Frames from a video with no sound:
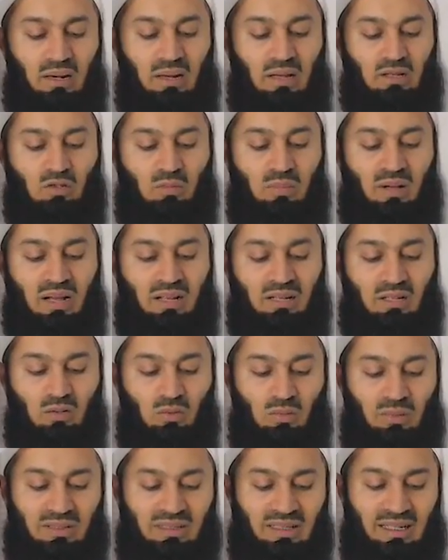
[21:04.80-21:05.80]
Allah
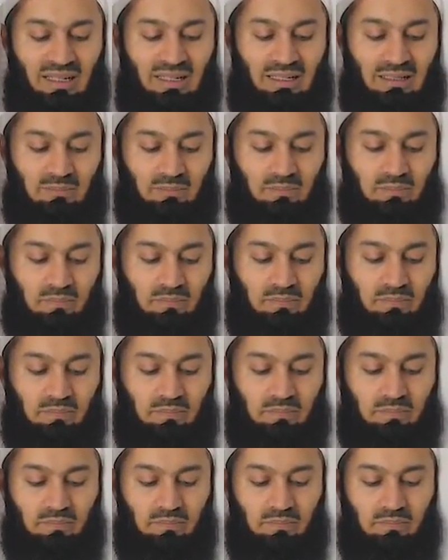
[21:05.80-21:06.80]
subhanahu wa ta'ala.
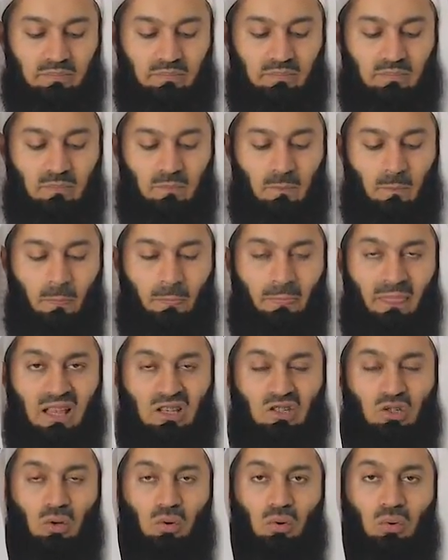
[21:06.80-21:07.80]

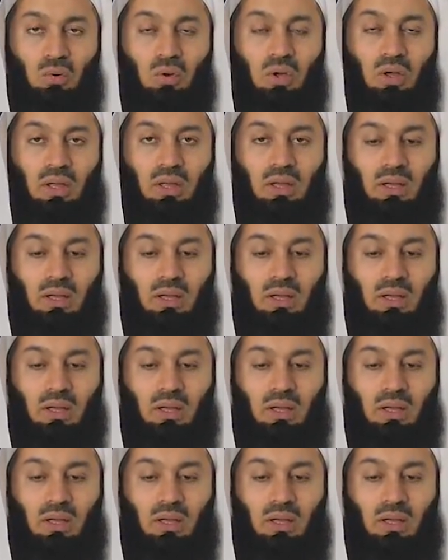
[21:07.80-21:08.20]
So